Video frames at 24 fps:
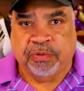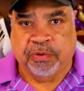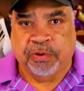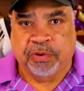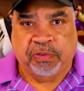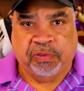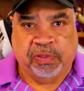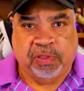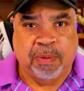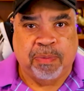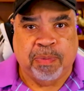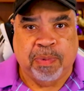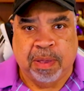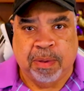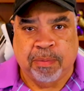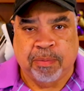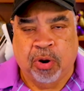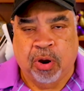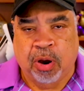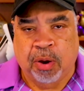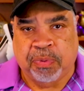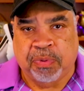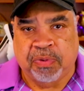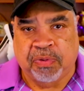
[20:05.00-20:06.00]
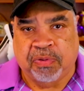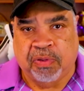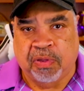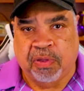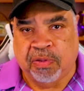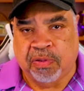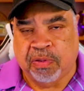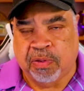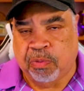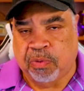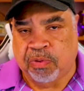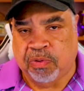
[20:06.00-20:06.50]
for sleeping
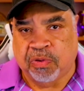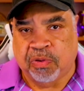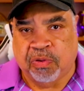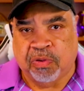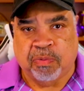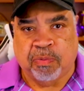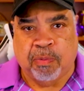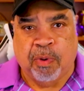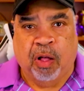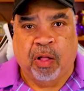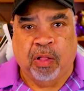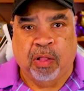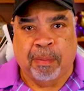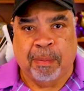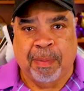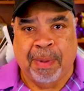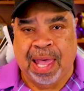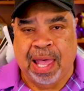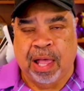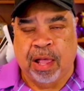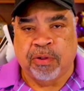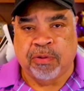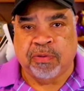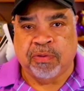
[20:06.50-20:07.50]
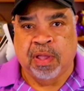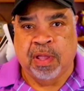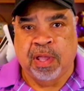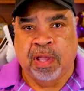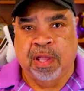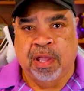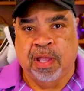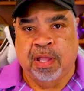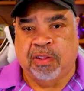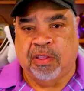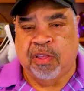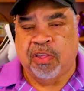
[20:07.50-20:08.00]
purposes. It was a small amount.
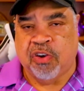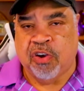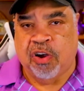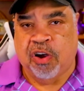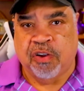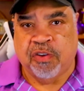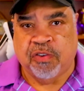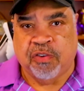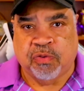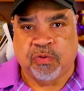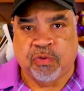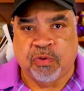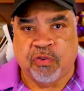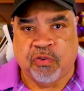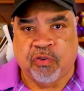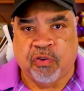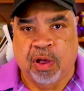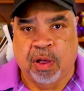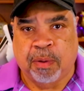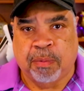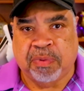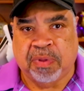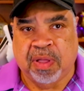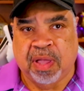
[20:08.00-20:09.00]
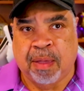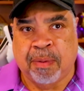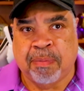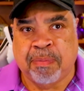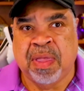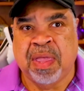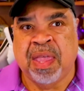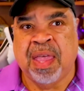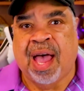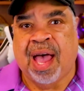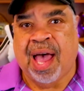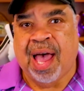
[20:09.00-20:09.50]
The charges were trumped up.
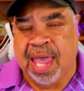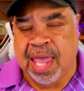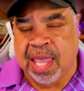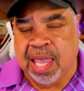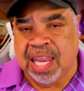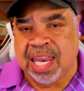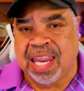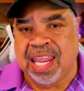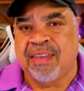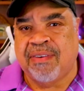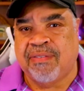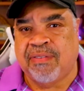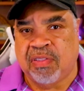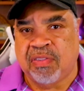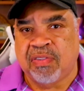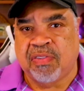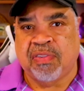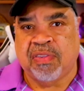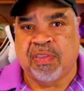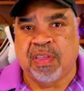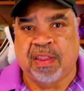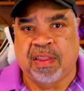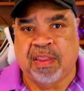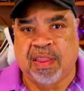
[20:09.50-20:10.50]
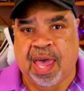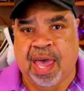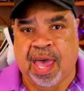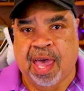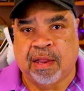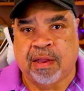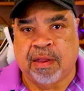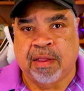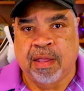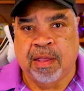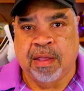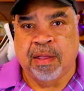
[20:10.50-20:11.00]
I could even see
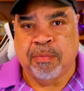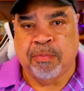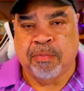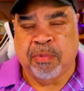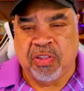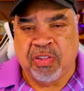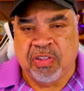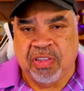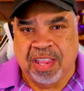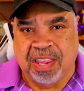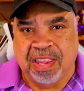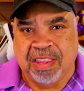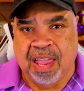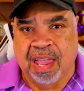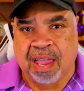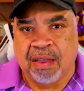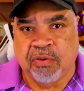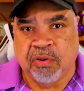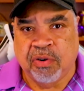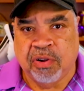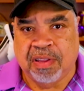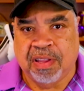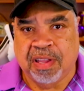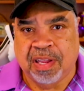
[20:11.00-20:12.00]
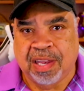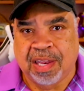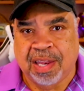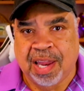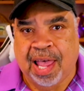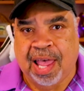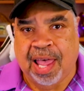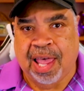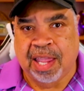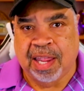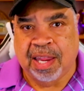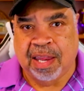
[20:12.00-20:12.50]
that. But she never
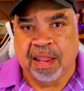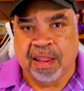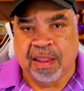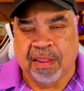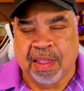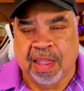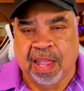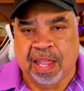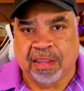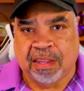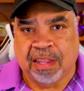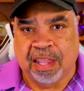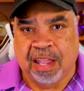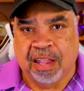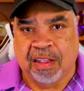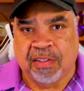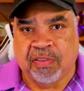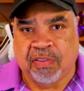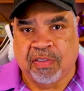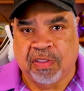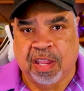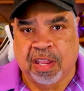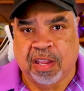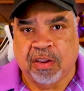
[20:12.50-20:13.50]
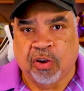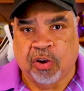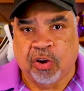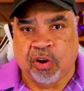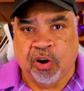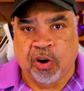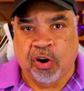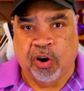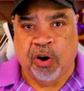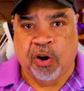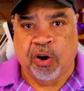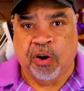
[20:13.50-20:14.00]
denied that the incident
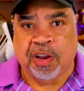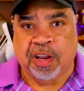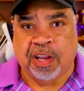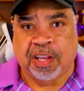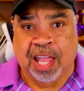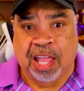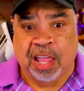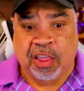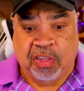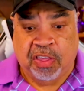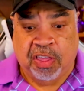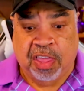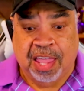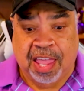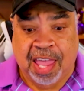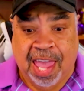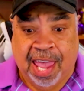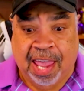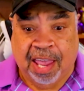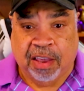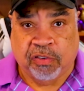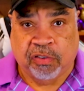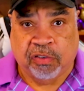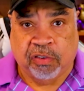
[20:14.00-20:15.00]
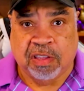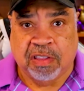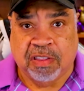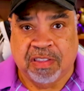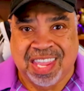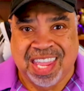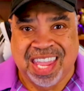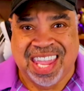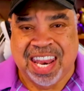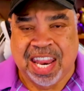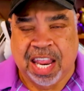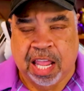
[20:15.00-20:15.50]
occurred and that she actually
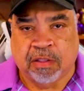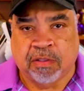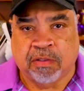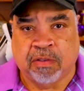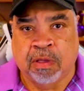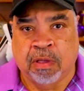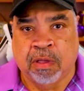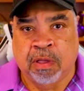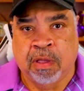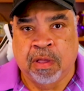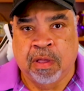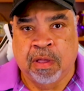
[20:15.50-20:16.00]
did it.